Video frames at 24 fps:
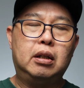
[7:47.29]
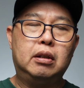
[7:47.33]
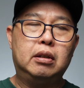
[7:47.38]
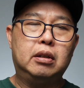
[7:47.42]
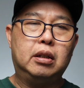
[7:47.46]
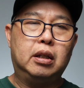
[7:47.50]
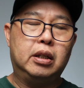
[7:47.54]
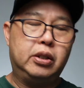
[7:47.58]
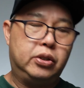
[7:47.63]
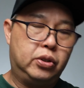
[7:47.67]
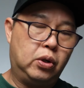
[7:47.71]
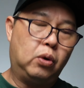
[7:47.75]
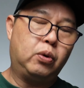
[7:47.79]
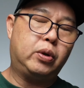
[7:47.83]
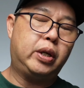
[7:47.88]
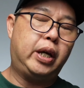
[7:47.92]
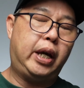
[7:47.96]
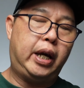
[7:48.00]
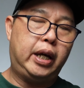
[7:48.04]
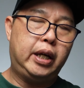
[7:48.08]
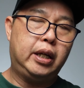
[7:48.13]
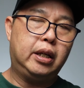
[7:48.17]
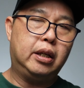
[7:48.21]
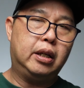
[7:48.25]
it's
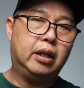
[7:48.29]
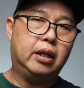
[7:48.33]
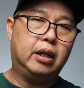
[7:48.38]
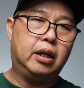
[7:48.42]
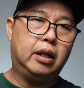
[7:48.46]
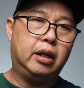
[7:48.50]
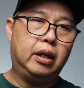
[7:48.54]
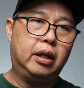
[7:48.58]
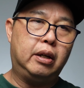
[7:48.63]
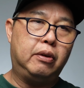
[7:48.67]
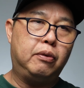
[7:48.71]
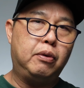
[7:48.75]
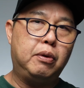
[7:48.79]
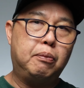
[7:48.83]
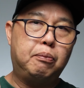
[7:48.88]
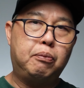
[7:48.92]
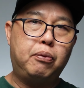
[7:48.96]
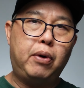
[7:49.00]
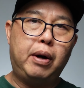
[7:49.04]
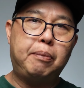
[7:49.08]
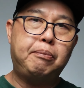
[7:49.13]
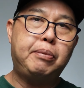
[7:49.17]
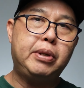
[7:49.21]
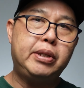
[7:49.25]
okay. It
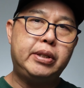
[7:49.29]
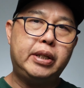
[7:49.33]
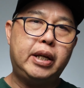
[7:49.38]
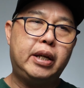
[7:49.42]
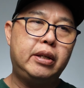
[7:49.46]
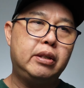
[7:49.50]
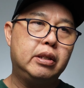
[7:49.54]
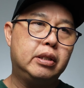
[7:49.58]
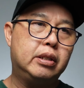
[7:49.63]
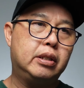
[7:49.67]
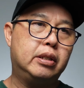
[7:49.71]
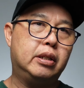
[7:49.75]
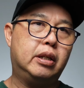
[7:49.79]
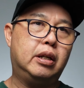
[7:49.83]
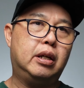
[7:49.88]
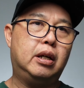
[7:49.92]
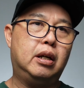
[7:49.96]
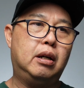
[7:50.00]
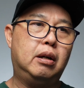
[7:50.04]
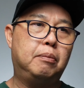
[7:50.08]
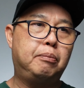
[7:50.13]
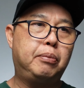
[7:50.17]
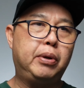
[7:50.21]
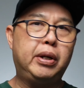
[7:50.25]
represents
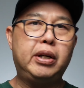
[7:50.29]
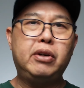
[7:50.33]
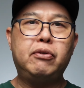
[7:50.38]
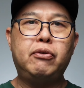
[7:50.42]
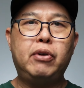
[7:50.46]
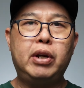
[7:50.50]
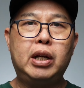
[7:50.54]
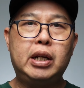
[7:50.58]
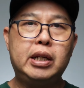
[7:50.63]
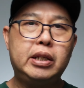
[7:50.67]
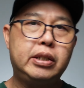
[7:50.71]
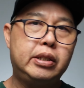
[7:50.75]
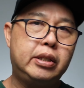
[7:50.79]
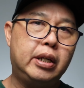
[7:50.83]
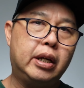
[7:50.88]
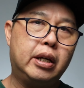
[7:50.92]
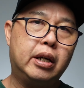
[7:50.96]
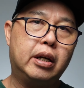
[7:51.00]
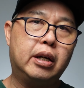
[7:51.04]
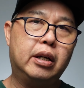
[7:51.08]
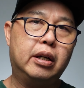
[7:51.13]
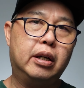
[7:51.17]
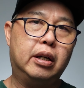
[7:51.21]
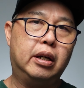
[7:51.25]
a pretty
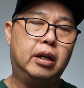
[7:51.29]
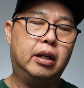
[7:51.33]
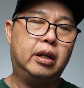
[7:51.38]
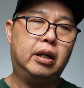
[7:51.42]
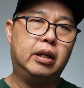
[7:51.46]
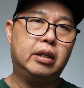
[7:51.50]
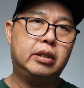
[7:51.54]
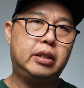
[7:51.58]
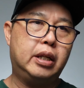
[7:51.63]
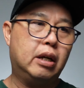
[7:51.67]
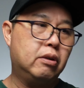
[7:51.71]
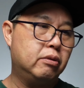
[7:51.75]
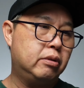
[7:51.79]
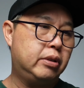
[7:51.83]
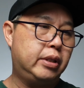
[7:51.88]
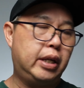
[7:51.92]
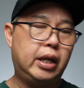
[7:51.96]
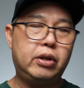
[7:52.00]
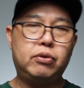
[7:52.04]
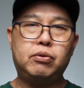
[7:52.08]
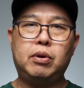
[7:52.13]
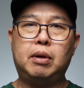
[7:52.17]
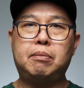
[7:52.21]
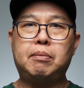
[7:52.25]
realistic
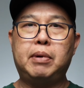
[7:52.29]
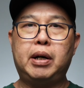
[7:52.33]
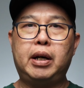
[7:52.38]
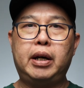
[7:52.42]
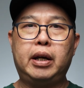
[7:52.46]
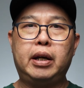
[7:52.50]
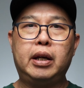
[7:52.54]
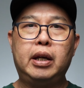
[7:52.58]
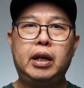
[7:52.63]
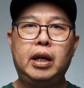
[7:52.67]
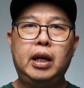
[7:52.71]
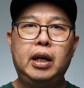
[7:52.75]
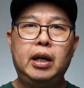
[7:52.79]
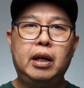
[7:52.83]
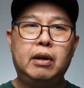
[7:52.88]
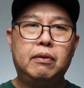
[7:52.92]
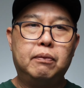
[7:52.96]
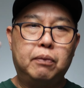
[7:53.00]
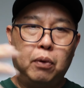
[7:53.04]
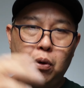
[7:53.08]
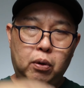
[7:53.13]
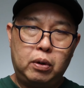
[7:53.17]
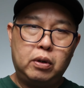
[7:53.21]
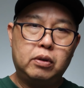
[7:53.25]
soundstage whereby
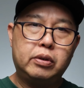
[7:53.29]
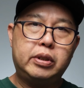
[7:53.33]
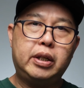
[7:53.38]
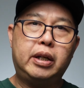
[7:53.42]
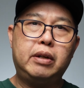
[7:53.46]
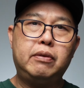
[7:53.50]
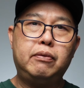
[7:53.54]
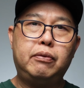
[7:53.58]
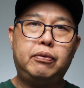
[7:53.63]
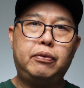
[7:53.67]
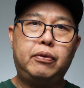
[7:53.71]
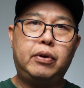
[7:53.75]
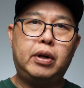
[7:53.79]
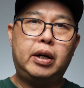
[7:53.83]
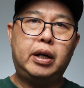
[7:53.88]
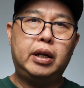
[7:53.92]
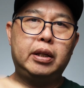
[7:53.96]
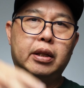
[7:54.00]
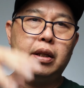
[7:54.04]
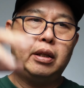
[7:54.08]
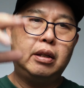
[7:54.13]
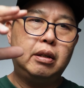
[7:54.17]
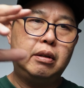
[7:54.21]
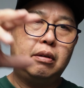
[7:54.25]
vocals are in front,